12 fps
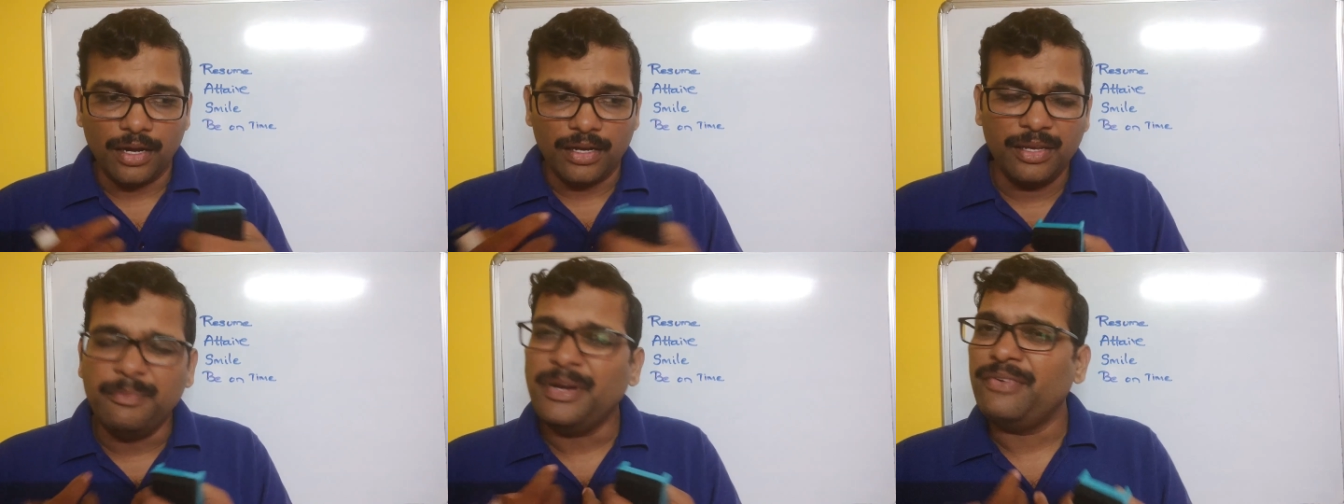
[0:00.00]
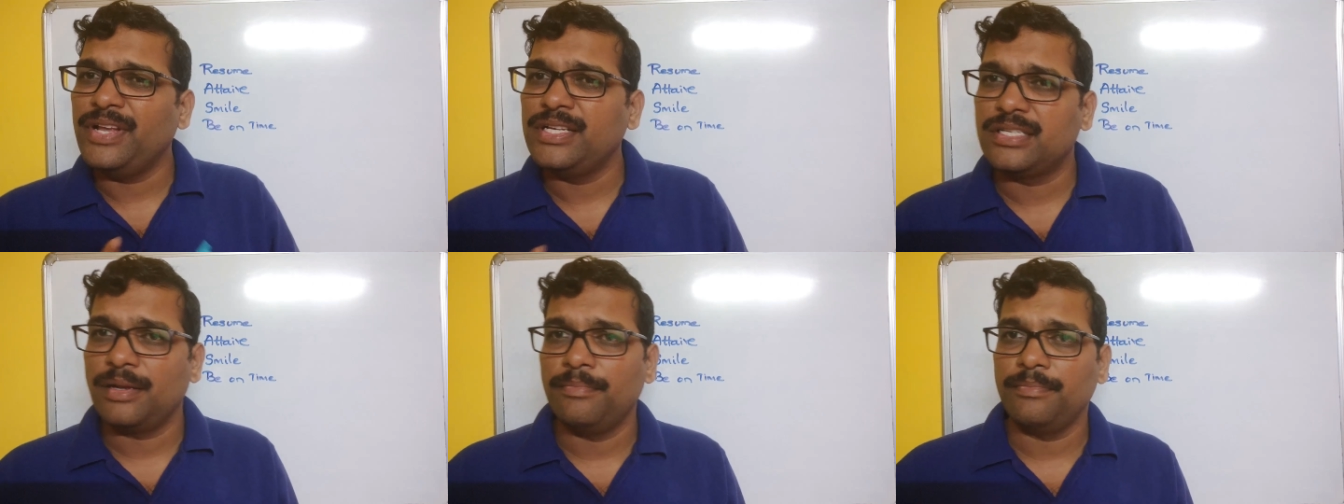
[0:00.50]
in between
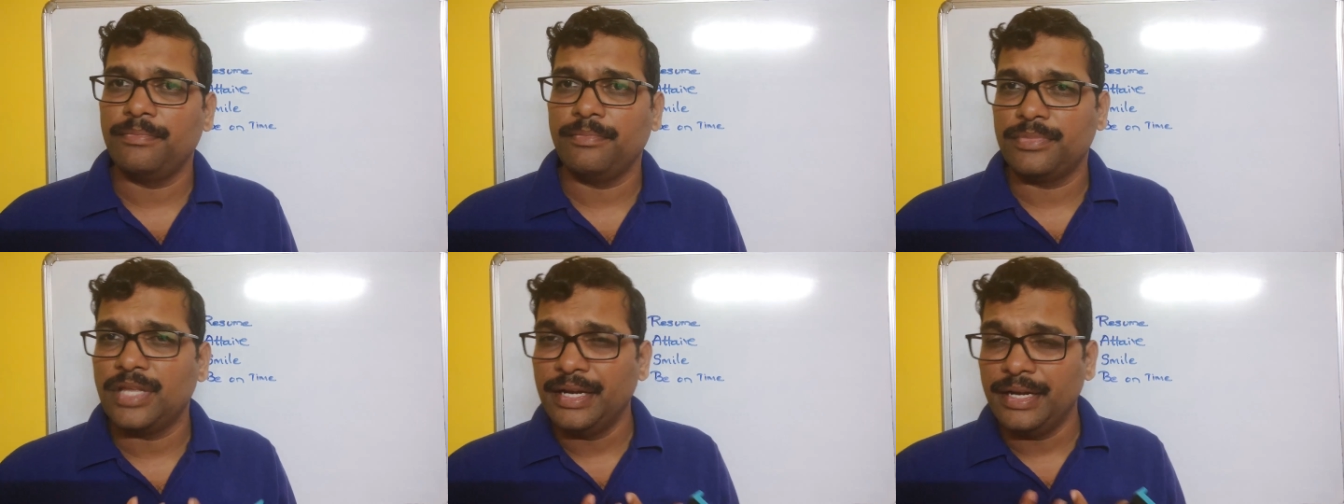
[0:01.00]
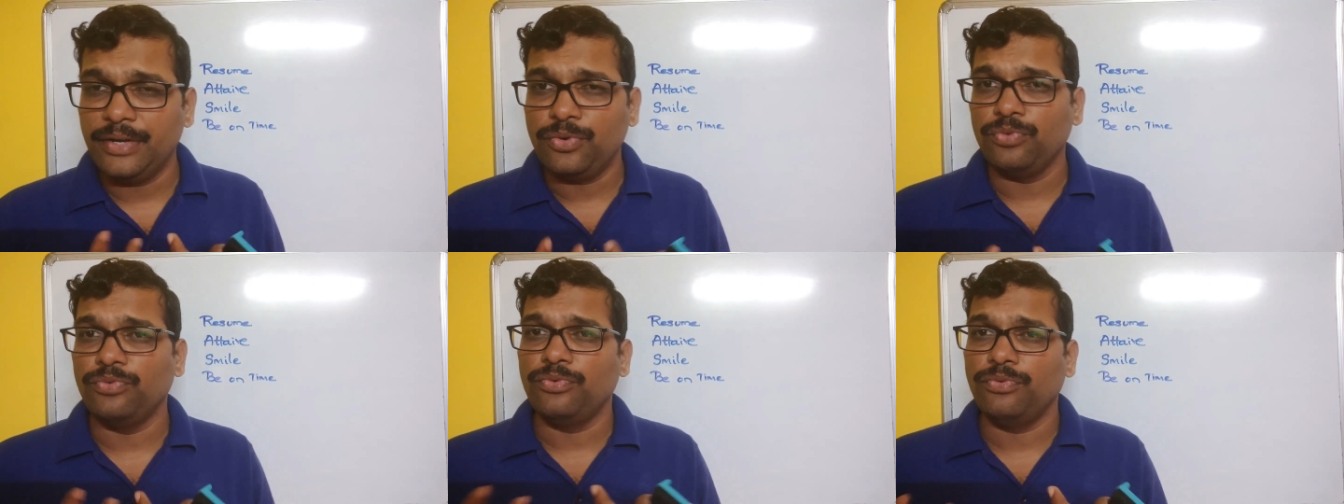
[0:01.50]
some 30
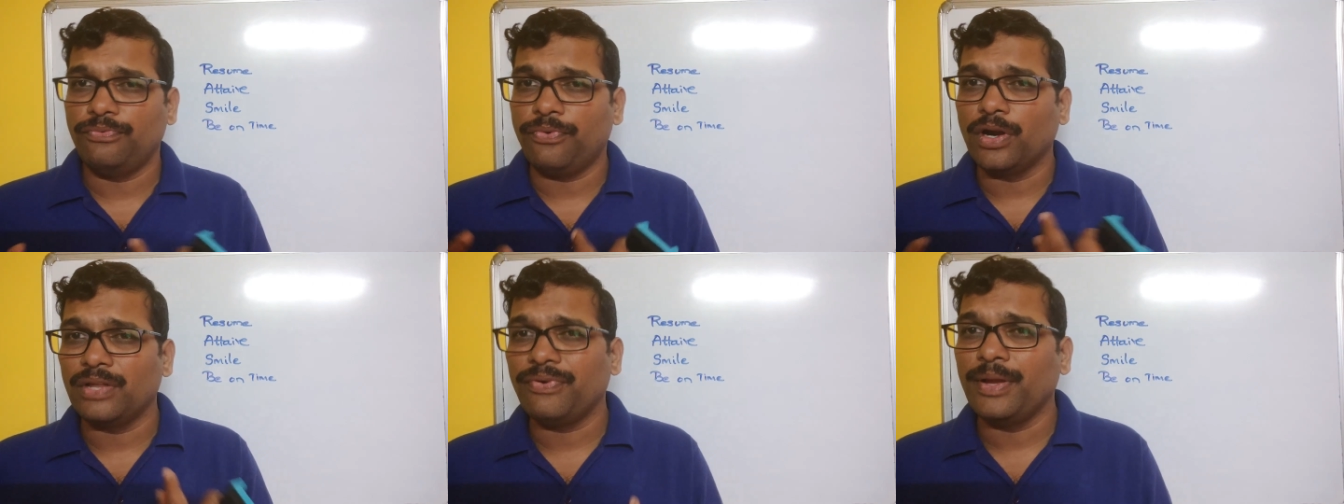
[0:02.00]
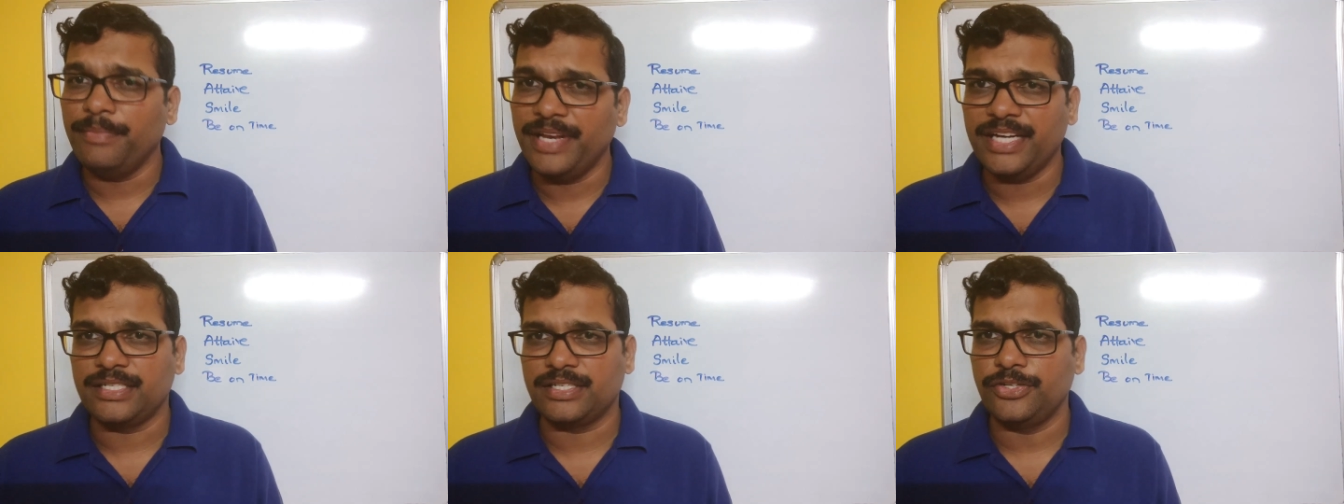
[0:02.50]
to 45
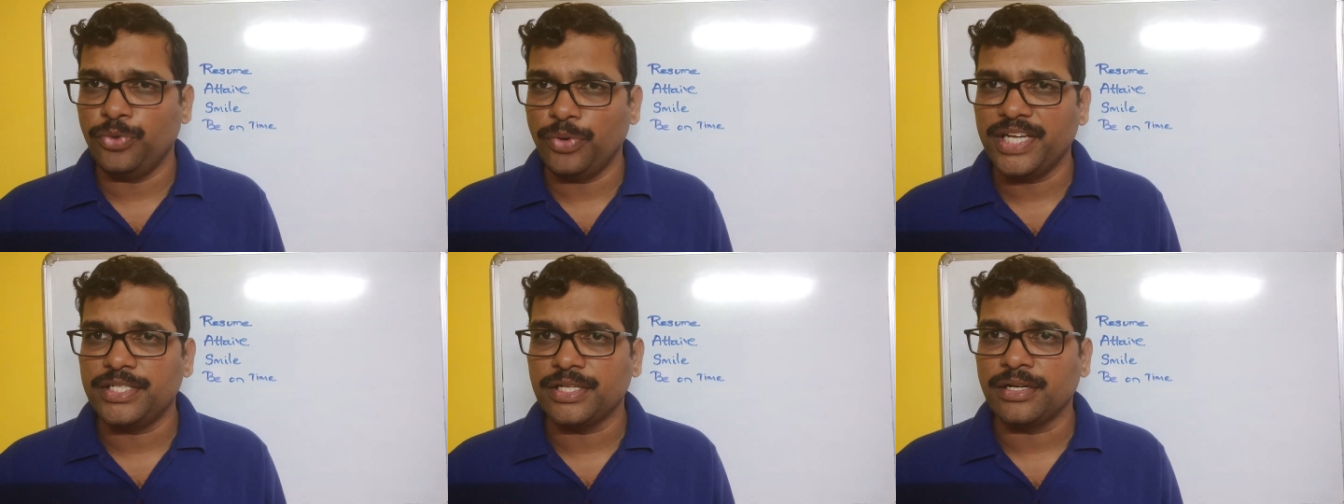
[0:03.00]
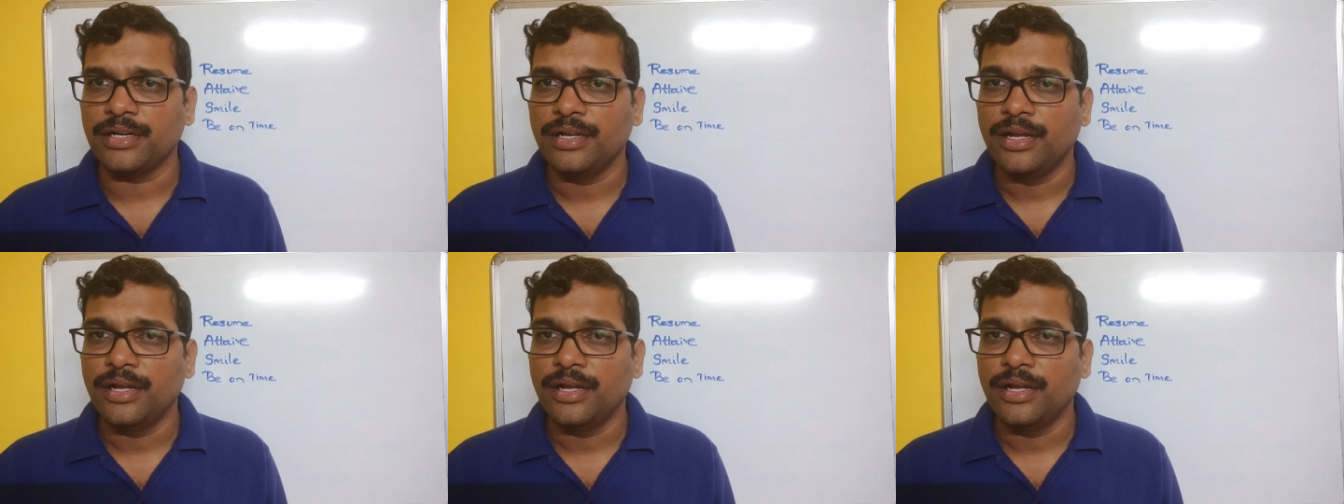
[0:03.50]
minutes duration,